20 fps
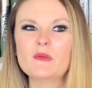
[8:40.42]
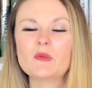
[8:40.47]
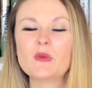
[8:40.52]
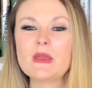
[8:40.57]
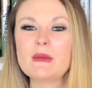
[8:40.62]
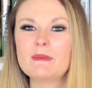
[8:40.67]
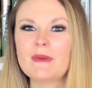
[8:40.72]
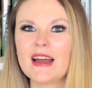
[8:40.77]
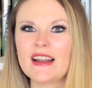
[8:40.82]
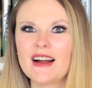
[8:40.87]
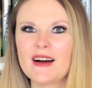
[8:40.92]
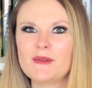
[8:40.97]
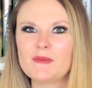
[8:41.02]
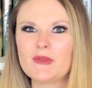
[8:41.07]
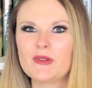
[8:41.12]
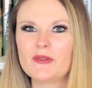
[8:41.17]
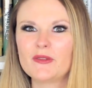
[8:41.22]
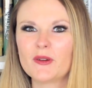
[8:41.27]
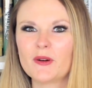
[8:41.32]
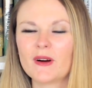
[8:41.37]
We met up
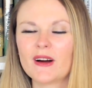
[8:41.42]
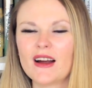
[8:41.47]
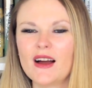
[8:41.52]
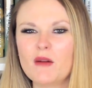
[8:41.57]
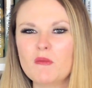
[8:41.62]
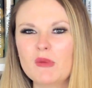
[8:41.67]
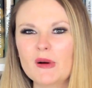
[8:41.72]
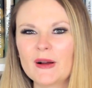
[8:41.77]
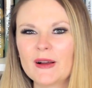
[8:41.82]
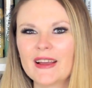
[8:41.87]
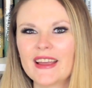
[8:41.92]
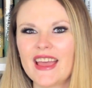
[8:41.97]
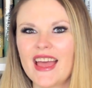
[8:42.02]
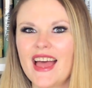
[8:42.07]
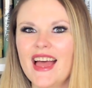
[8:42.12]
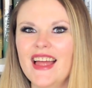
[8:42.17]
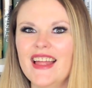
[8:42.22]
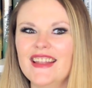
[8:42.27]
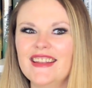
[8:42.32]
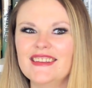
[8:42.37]
for a book
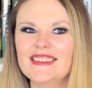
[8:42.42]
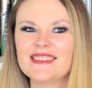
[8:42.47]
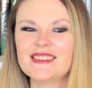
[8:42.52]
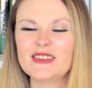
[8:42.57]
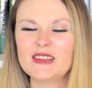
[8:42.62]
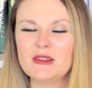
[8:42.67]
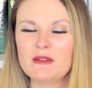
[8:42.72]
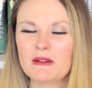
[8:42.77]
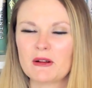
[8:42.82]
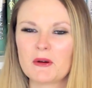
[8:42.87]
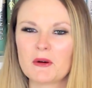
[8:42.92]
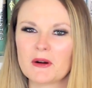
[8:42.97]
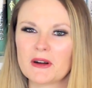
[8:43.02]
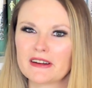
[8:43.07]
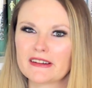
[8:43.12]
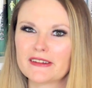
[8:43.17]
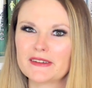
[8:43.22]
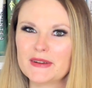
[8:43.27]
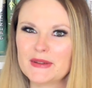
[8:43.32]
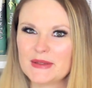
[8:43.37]
and
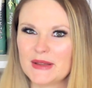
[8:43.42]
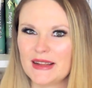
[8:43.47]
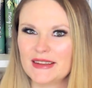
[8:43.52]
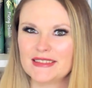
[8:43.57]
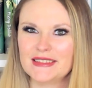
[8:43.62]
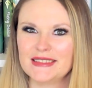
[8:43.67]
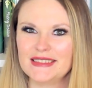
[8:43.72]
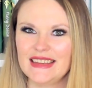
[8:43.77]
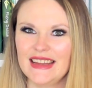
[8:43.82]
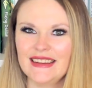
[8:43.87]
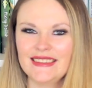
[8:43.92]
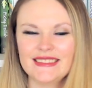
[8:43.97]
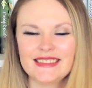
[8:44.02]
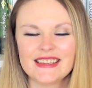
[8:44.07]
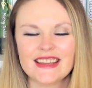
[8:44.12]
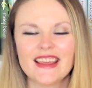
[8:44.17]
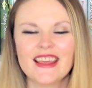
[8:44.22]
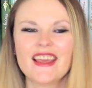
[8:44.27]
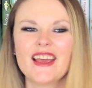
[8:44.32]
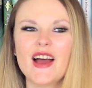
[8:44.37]
unicorn croissant
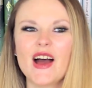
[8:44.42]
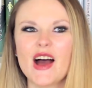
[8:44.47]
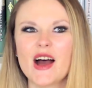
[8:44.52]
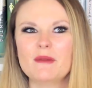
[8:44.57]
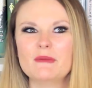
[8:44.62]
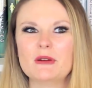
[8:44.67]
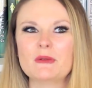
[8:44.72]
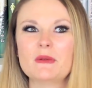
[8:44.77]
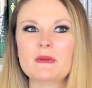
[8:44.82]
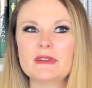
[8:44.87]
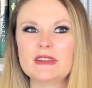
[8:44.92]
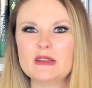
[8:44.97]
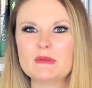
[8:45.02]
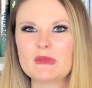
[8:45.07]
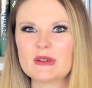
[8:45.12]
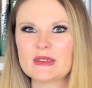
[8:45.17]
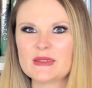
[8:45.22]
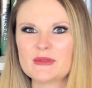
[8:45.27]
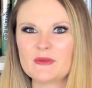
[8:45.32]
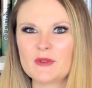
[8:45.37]
date. And we went to
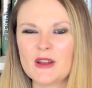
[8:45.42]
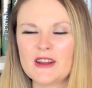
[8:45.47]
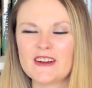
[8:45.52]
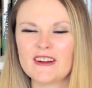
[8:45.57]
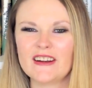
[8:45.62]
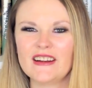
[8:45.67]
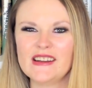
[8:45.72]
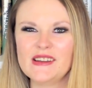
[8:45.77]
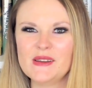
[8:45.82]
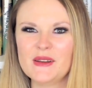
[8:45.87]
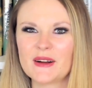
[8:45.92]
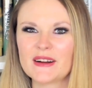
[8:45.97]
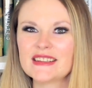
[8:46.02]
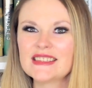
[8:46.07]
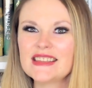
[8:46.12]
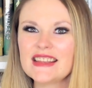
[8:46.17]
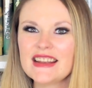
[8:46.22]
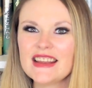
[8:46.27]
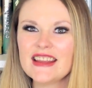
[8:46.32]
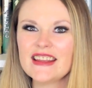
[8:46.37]
Books of Wonder in New York
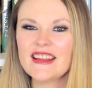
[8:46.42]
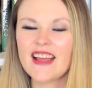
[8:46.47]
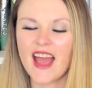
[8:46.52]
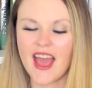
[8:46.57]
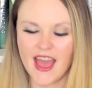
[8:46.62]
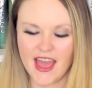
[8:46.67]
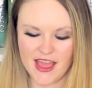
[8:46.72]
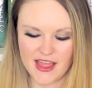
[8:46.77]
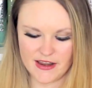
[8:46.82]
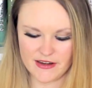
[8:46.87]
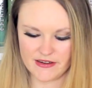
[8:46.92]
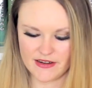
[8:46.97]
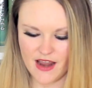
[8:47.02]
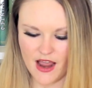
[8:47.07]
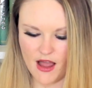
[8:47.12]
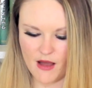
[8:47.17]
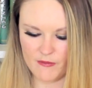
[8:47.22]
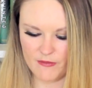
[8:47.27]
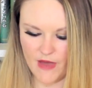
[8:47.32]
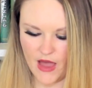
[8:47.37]
City. And
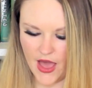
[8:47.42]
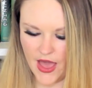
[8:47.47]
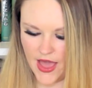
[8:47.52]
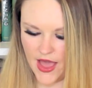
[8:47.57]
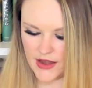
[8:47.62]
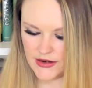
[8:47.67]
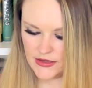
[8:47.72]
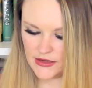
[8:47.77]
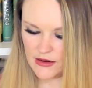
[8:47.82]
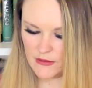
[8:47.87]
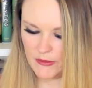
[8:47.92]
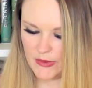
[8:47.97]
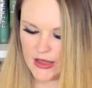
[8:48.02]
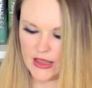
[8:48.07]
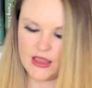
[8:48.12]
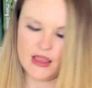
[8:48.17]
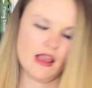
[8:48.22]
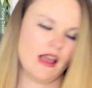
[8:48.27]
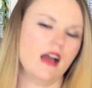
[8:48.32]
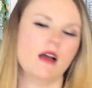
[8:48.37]
I ended up
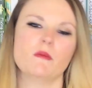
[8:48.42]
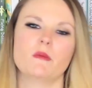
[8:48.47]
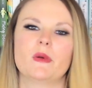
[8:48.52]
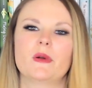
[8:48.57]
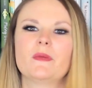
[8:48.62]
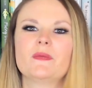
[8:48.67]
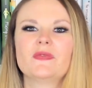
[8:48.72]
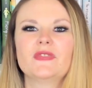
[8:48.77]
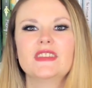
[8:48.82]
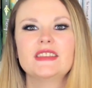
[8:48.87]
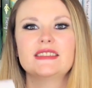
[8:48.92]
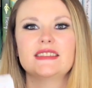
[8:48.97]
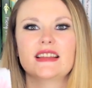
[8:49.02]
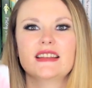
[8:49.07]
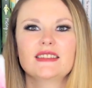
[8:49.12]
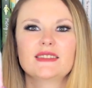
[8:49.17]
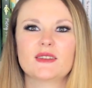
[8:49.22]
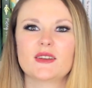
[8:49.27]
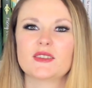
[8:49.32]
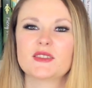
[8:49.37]
picking up The Sun
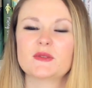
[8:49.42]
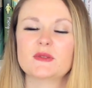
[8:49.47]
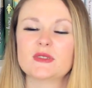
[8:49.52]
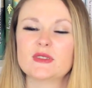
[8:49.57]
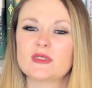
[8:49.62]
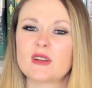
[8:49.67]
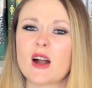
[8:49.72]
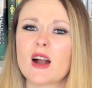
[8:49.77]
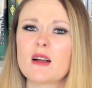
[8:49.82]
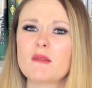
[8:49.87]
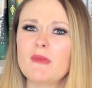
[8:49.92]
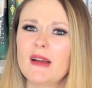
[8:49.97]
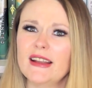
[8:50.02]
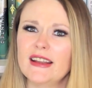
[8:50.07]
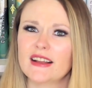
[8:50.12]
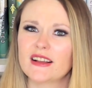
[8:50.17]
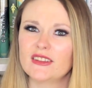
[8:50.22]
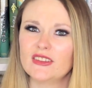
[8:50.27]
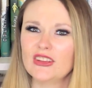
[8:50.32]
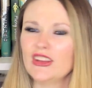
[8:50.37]
is Also a Star by
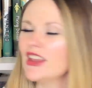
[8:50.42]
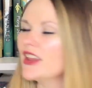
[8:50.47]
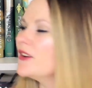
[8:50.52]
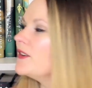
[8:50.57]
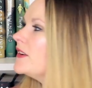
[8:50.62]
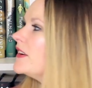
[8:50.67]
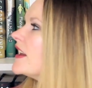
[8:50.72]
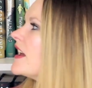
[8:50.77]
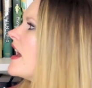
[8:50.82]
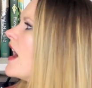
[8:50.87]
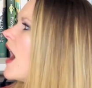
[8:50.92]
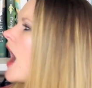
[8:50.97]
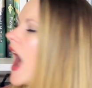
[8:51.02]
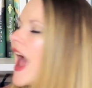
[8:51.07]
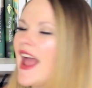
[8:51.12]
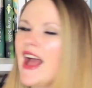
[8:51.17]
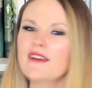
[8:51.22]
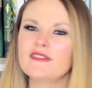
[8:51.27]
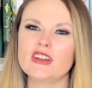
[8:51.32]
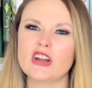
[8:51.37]
Nicola Yoon. I
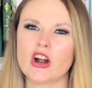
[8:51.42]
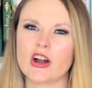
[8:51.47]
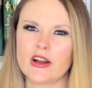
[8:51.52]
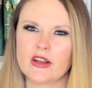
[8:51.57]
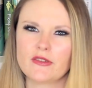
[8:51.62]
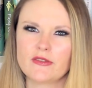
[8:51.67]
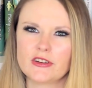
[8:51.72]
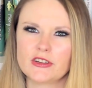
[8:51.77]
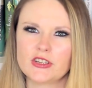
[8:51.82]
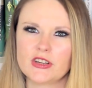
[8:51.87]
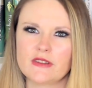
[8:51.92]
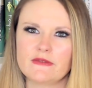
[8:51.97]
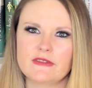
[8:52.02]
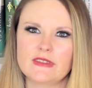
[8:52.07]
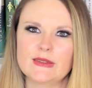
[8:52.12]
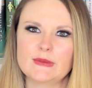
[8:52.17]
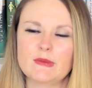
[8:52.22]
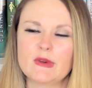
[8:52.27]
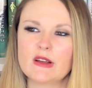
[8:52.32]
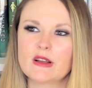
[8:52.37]
have an ARC version of
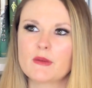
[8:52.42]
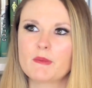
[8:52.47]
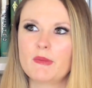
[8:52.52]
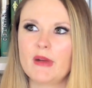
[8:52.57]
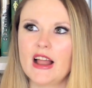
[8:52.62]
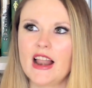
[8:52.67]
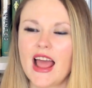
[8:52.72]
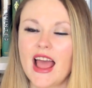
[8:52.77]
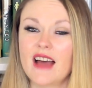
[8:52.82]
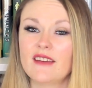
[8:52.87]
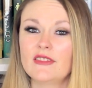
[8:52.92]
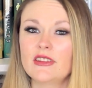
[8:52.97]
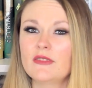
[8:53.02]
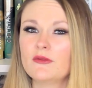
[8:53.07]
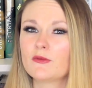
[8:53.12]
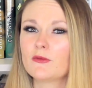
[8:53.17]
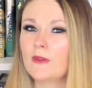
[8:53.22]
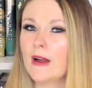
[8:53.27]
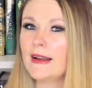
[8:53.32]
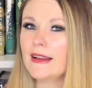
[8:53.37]
this book, but I haven't
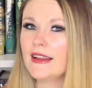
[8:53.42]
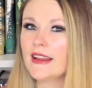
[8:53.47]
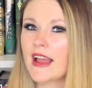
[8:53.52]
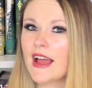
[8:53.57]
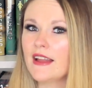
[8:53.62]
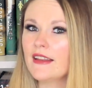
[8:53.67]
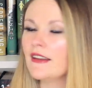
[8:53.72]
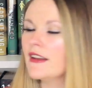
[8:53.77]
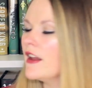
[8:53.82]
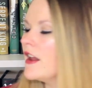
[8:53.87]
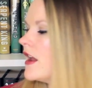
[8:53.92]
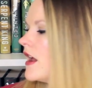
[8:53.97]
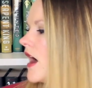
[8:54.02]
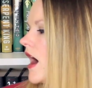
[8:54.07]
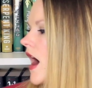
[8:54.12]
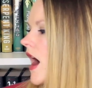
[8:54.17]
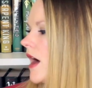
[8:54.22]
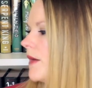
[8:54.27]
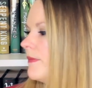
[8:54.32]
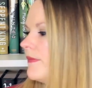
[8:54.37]
read it yet.
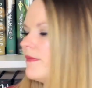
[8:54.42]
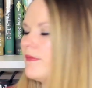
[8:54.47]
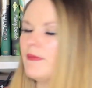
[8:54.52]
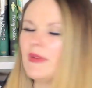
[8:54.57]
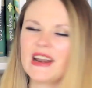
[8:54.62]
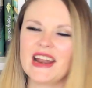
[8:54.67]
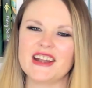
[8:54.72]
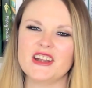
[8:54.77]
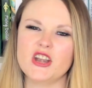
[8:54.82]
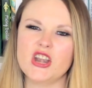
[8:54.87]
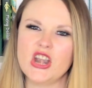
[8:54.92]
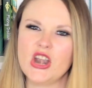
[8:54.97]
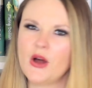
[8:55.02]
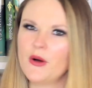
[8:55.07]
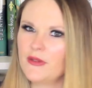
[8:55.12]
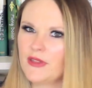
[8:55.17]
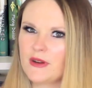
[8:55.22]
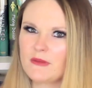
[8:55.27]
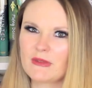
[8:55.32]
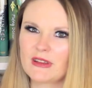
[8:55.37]
But I
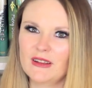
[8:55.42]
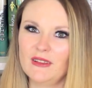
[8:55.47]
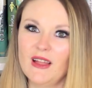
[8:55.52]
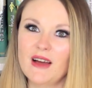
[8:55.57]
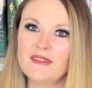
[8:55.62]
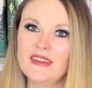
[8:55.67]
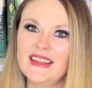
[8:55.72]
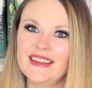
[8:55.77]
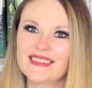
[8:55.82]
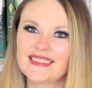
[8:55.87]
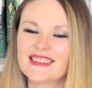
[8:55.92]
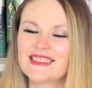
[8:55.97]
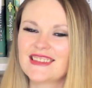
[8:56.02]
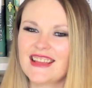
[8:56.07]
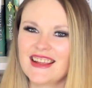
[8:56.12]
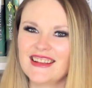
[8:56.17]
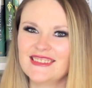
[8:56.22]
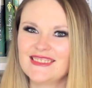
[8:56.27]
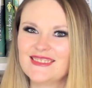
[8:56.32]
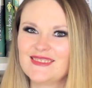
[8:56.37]
know that I'm gonna love it because
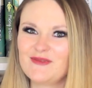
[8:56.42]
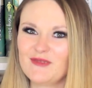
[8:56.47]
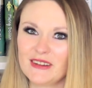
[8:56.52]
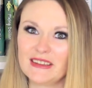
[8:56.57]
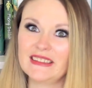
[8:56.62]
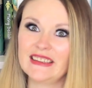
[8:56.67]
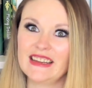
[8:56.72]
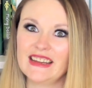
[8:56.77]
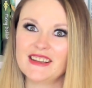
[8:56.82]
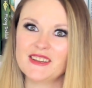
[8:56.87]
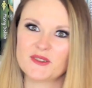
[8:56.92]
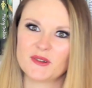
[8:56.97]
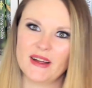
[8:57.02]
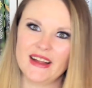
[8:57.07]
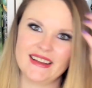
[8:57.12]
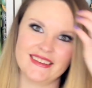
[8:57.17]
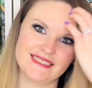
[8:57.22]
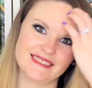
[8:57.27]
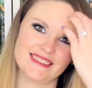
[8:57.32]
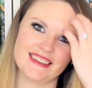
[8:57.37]
I really
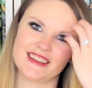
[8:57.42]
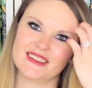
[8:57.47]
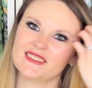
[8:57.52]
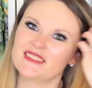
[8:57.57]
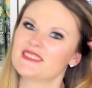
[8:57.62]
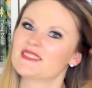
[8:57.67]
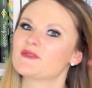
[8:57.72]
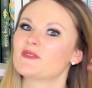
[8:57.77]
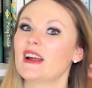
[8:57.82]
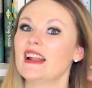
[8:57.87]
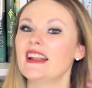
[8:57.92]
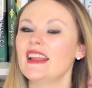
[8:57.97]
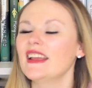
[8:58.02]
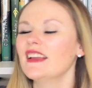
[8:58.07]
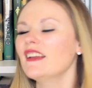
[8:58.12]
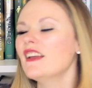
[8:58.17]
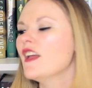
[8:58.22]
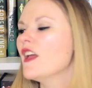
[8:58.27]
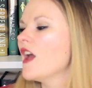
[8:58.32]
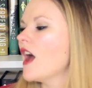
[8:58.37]
enjoy Nicola's
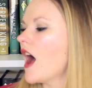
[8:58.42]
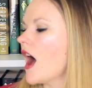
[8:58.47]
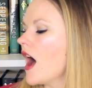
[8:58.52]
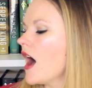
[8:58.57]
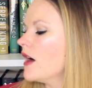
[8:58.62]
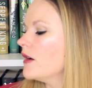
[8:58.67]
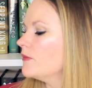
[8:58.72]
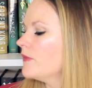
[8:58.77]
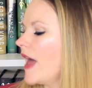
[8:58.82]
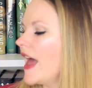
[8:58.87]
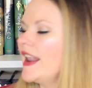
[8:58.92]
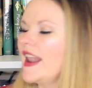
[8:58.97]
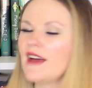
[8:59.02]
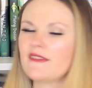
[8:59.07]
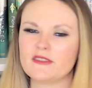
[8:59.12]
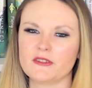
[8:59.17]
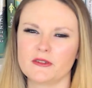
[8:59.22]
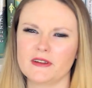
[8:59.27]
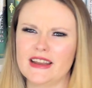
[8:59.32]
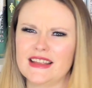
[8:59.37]
writing. And
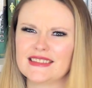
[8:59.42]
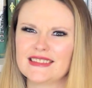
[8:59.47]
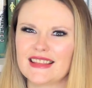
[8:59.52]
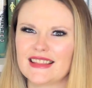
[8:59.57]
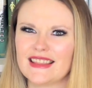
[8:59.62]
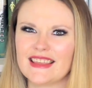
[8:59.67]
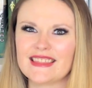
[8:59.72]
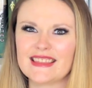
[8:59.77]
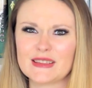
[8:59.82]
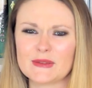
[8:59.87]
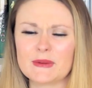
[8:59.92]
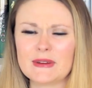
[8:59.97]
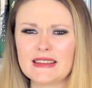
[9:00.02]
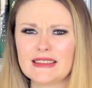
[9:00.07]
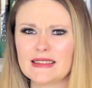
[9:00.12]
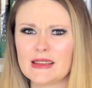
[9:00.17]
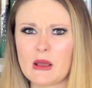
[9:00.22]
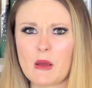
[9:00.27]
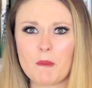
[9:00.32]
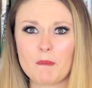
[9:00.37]
everyone has said that this one
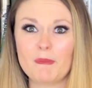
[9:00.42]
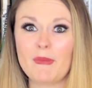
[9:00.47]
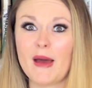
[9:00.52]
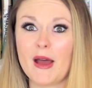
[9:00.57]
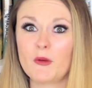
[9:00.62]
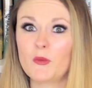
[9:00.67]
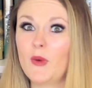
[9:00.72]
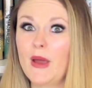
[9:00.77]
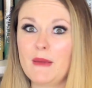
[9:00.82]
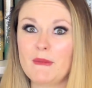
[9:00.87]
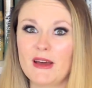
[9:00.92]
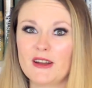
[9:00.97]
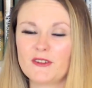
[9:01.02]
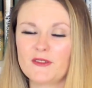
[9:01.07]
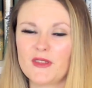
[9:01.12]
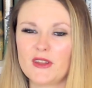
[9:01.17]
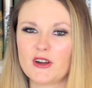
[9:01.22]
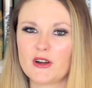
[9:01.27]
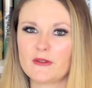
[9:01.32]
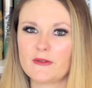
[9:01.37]
is like way better
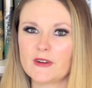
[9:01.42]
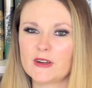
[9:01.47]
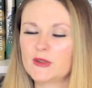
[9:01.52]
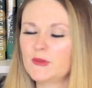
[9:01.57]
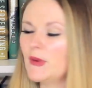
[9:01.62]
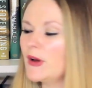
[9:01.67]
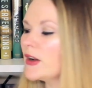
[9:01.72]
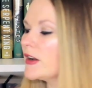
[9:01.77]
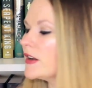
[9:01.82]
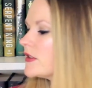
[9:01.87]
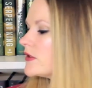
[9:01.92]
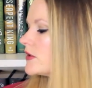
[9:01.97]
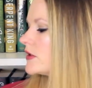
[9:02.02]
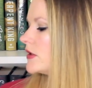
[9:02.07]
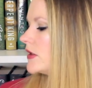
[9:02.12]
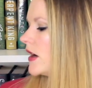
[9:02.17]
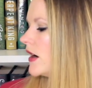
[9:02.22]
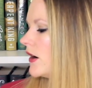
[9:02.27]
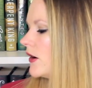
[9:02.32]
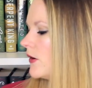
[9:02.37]
than her first book.
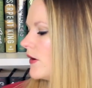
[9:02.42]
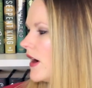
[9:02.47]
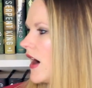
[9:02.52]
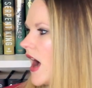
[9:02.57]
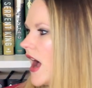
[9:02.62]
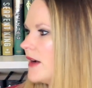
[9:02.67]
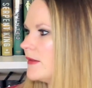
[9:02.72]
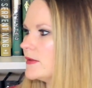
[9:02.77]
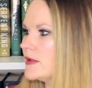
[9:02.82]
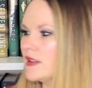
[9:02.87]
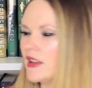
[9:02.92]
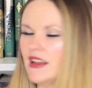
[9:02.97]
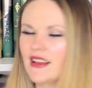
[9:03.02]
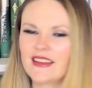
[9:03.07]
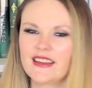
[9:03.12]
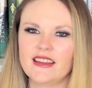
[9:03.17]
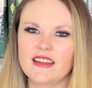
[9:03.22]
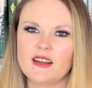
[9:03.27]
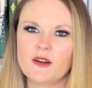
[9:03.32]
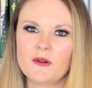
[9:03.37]
So I was
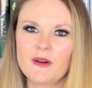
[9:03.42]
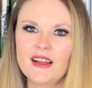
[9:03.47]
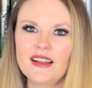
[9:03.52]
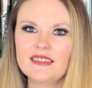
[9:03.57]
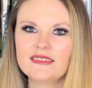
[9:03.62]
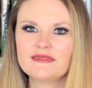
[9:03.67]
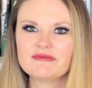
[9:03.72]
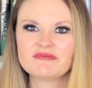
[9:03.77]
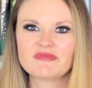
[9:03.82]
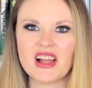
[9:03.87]
like, you know what?